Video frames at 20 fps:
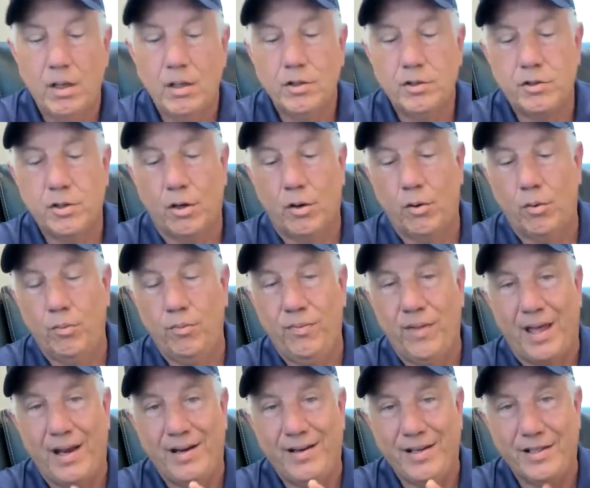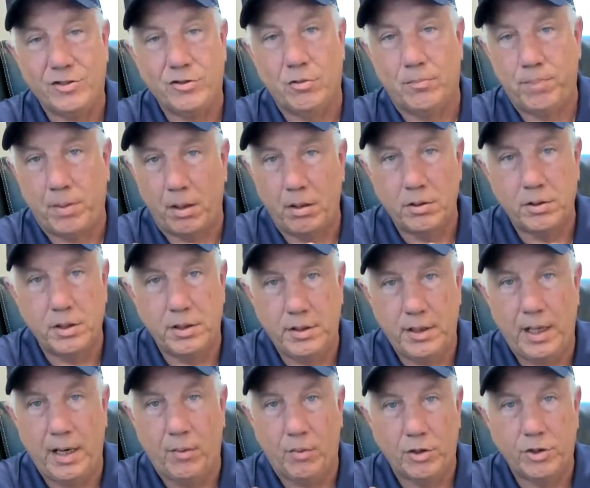So that additional person,
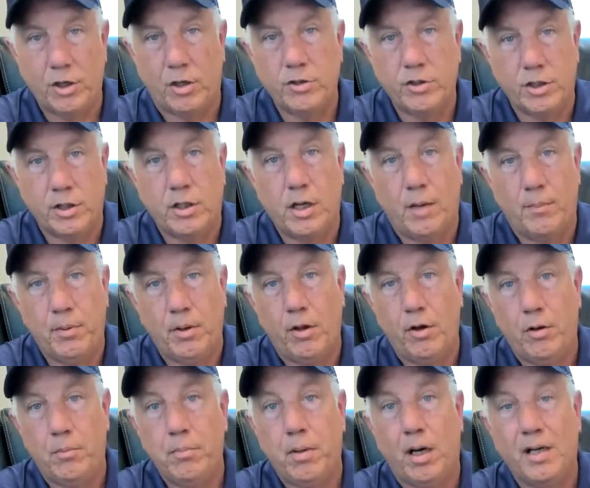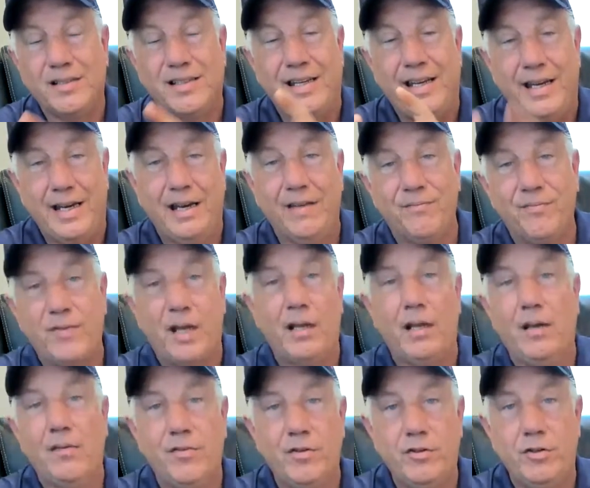we're charging a couple $100 if they
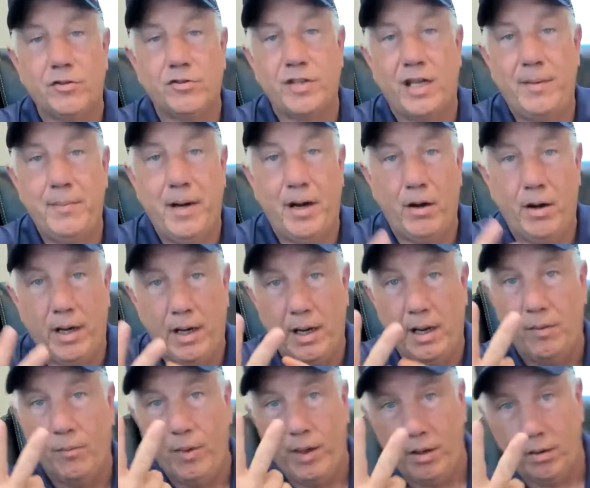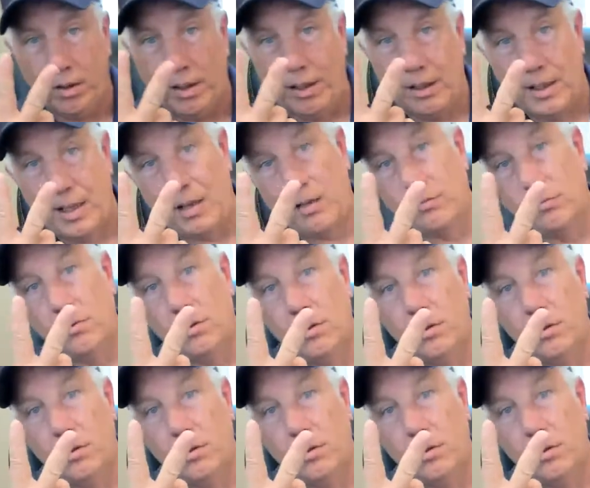live in your same area, and we only allow